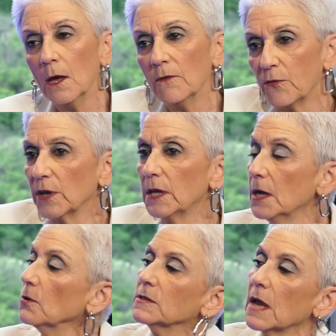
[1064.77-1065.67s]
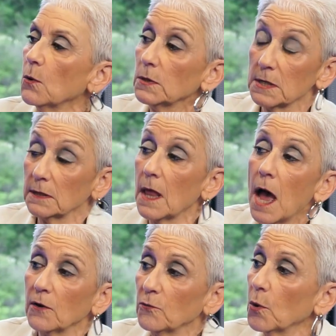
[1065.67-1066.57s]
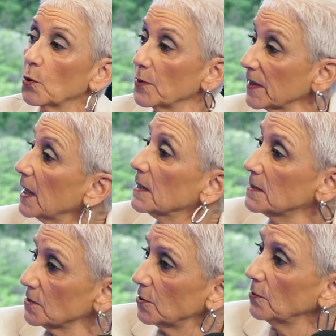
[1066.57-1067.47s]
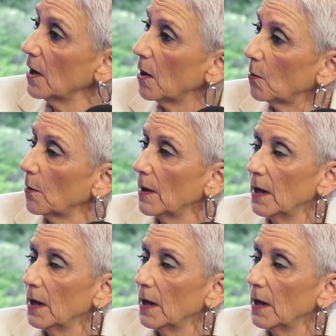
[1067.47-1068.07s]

For years, I did a lot of work with kids, as you know.